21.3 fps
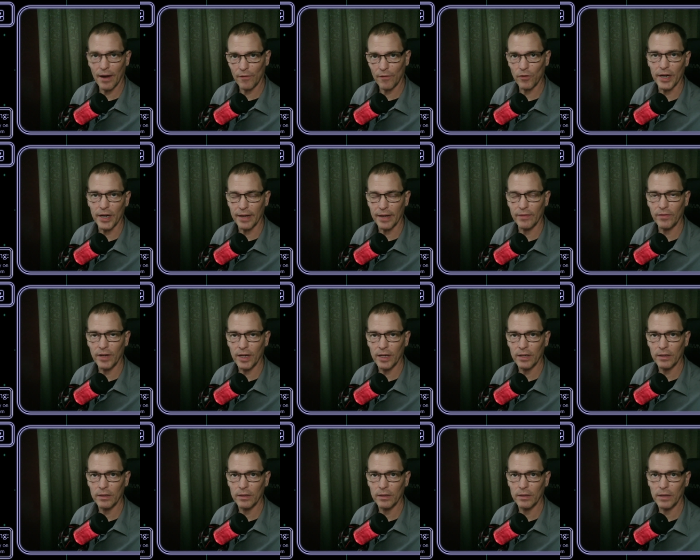every
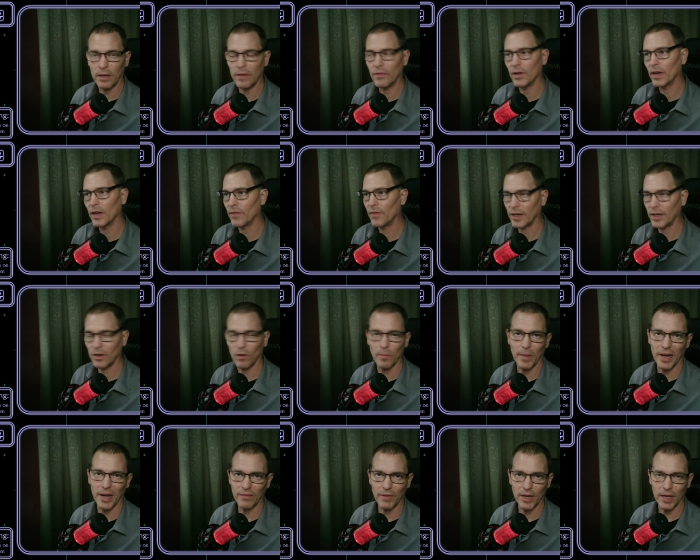evening, even if I don't
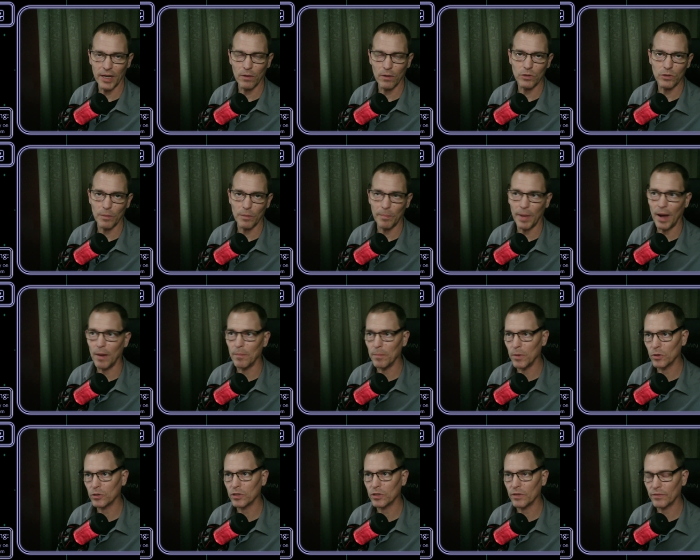make videos about
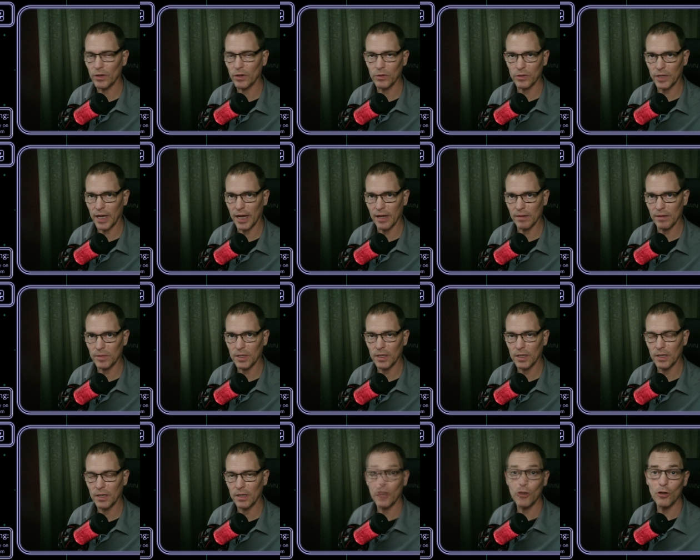most of those games.